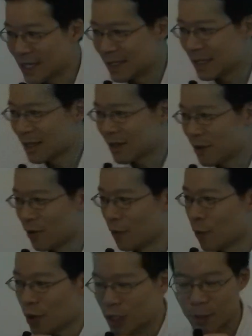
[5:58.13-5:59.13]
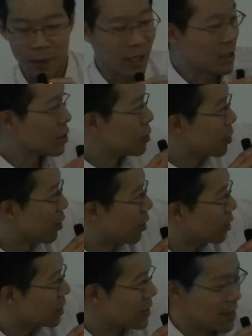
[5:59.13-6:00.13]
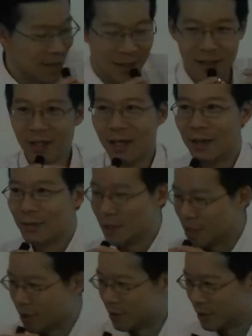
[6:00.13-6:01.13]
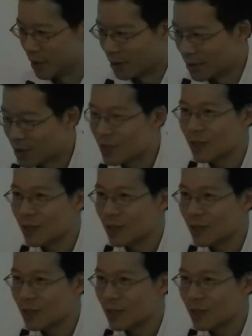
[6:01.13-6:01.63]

and they got a workspace to log their materials.